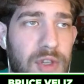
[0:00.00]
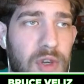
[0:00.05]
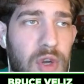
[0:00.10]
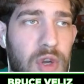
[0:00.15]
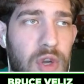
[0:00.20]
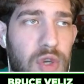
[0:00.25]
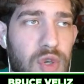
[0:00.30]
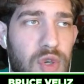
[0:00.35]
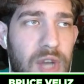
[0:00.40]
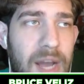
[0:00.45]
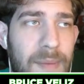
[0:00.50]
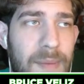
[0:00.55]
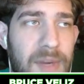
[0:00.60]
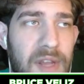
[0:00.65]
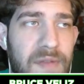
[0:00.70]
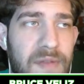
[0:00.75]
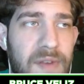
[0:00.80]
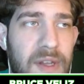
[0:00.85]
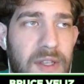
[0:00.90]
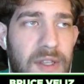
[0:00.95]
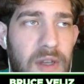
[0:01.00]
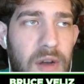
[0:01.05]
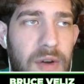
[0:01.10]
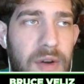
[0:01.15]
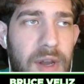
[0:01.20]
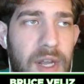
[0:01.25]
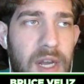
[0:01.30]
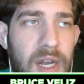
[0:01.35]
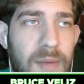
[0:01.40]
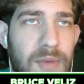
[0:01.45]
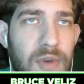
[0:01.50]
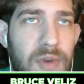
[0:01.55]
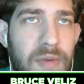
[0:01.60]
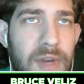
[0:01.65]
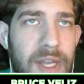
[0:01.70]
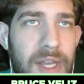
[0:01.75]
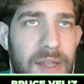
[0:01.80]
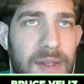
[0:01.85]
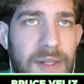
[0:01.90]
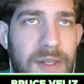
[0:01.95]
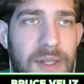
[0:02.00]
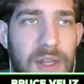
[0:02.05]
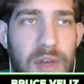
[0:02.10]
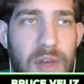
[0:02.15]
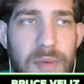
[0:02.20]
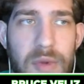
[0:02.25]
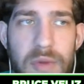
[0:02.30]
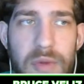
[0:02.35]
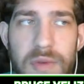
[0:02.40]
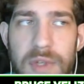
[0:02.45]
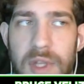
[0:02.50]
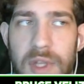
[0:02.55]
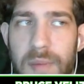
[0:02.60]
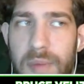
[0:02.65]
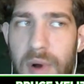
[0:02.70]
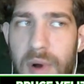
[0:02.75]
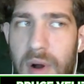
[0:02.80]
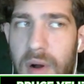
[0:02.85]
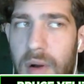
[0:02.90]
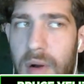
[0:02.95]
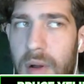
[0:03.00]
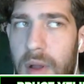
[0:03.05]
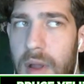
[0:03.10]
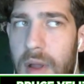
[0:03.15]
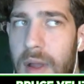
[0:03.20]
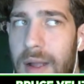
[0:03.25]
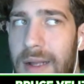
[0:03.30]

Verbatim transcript: good trap defense. Holiday comes over to get the steal, but loses the ball.